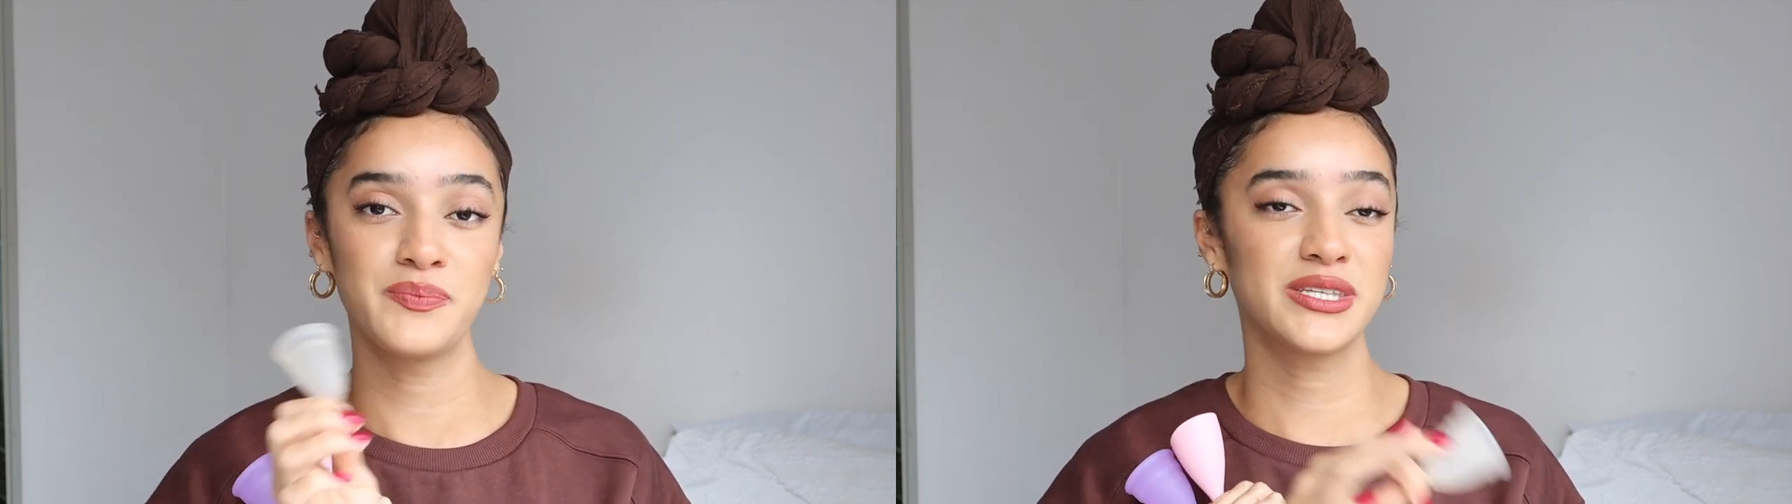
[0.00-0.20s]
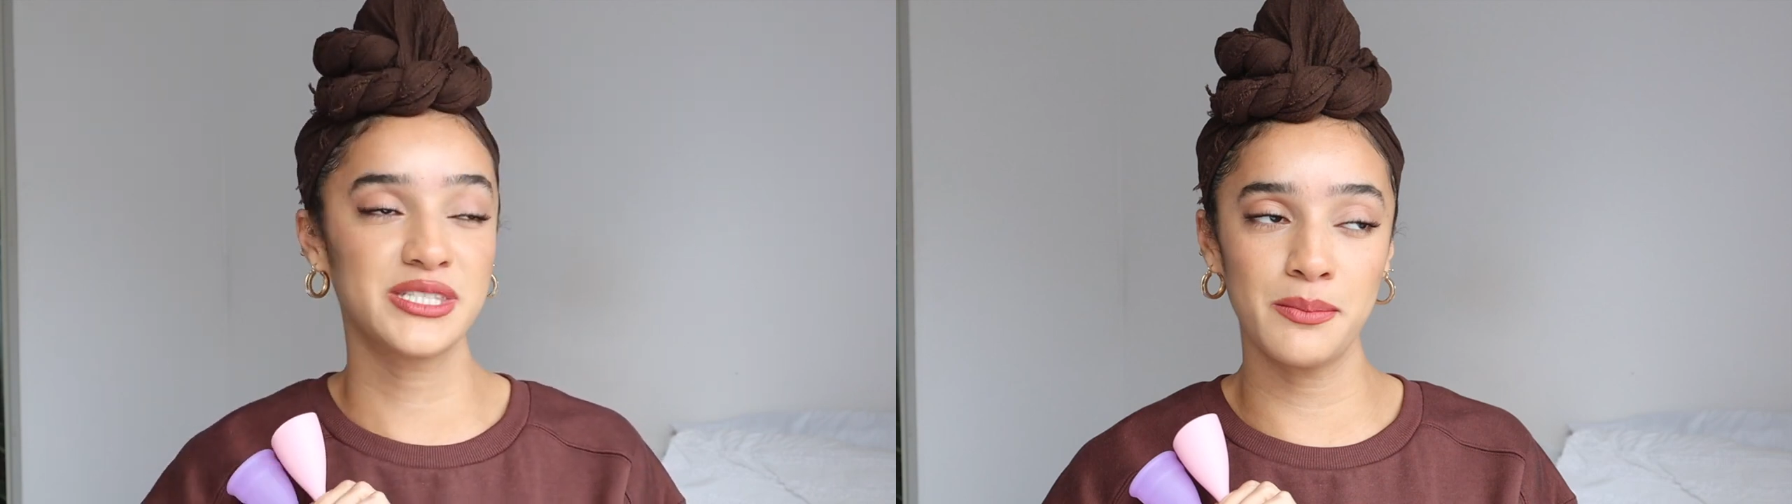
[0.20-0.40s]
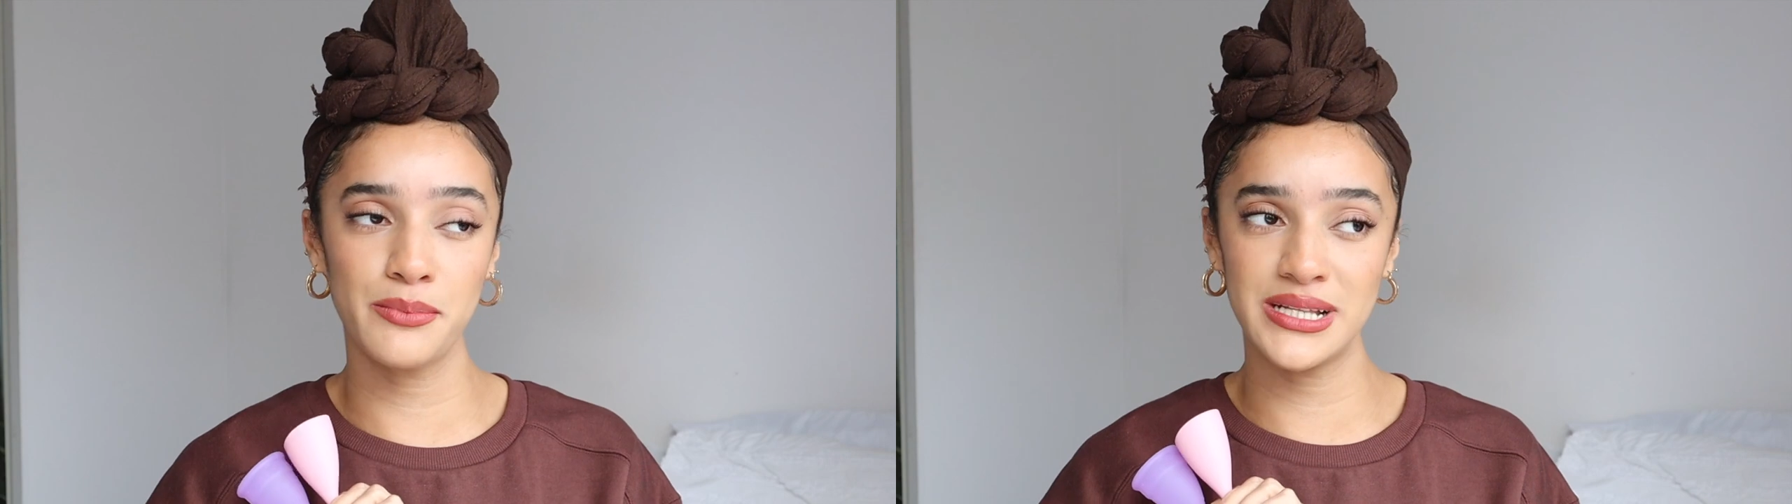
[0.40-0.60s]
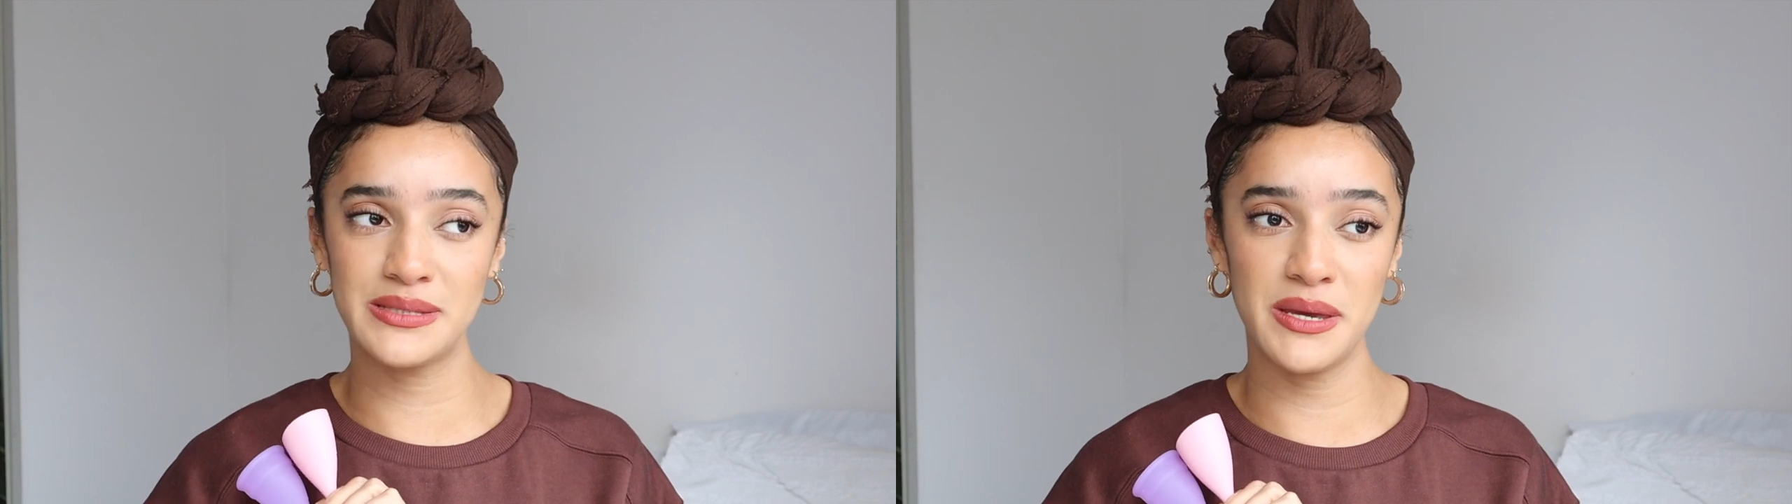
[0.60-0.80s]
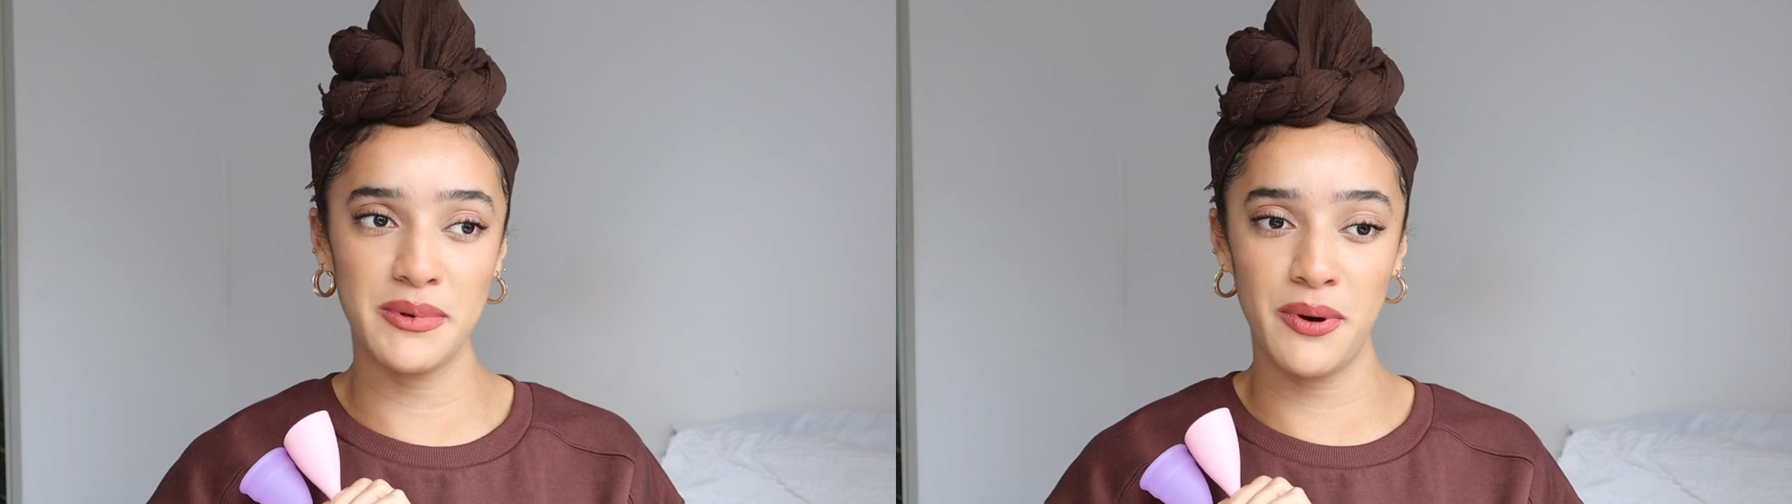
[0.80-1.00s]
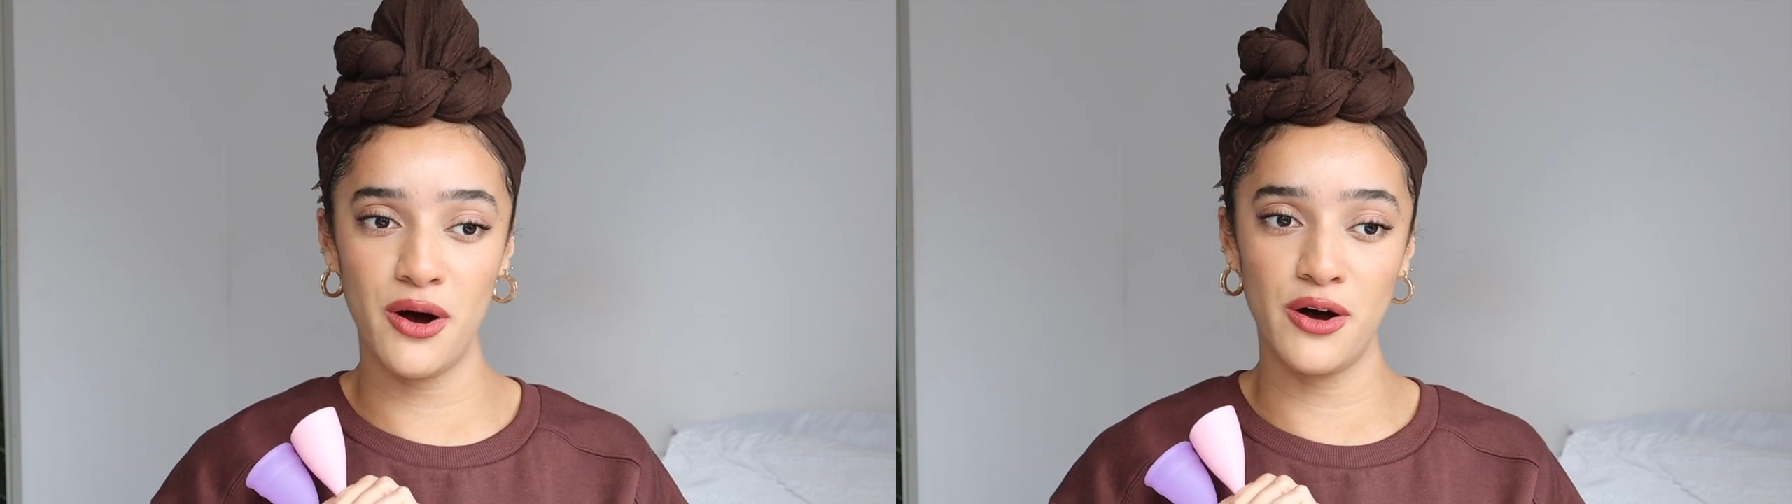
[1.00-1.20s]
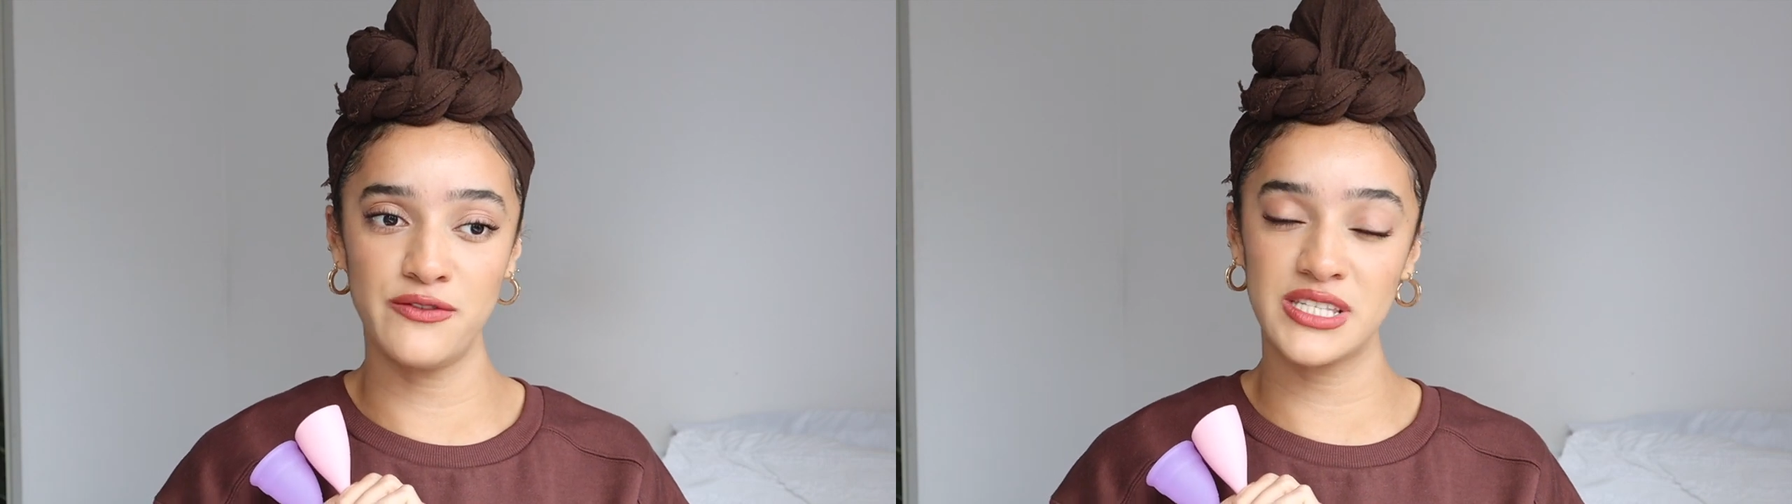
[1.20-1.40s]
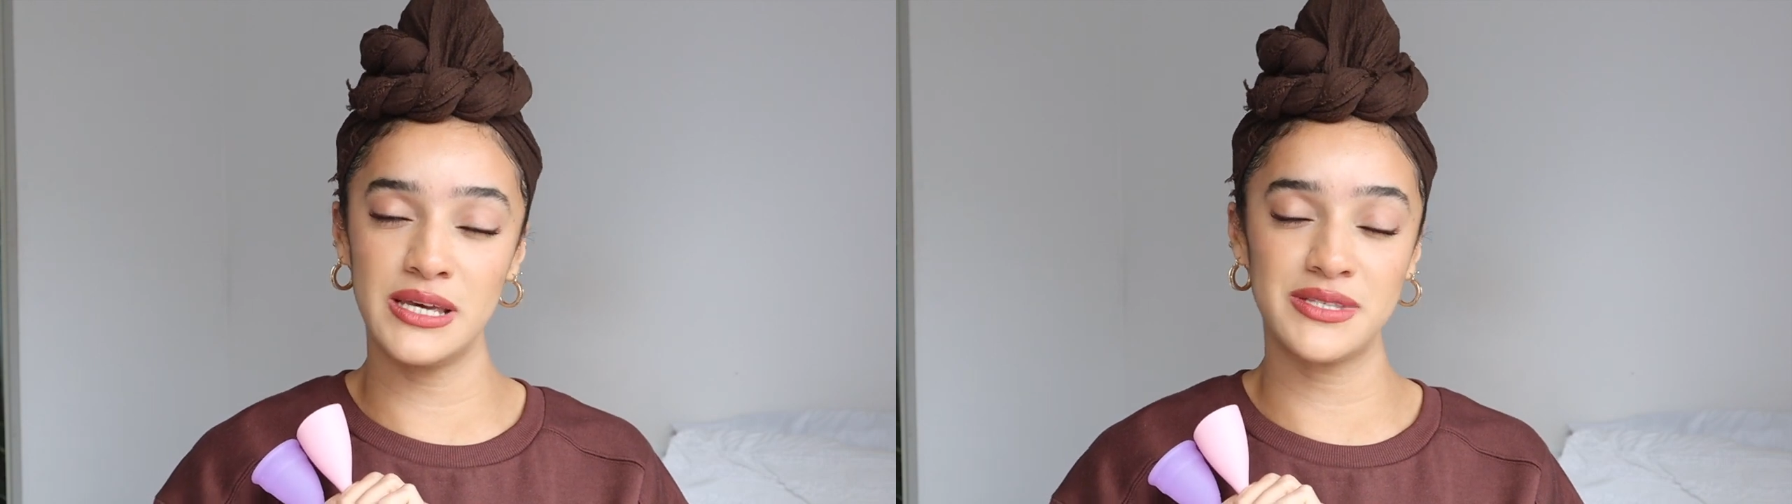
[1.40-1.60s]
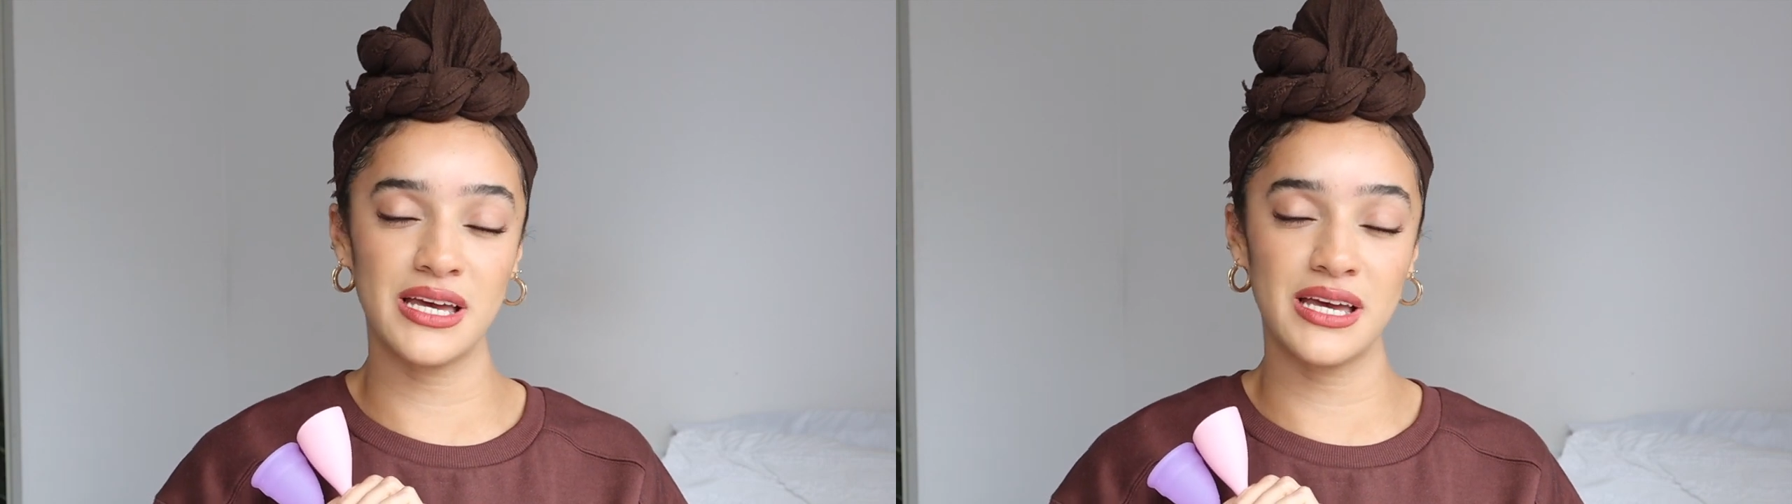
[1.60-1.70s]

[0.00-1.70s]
Some brands may be part of schemes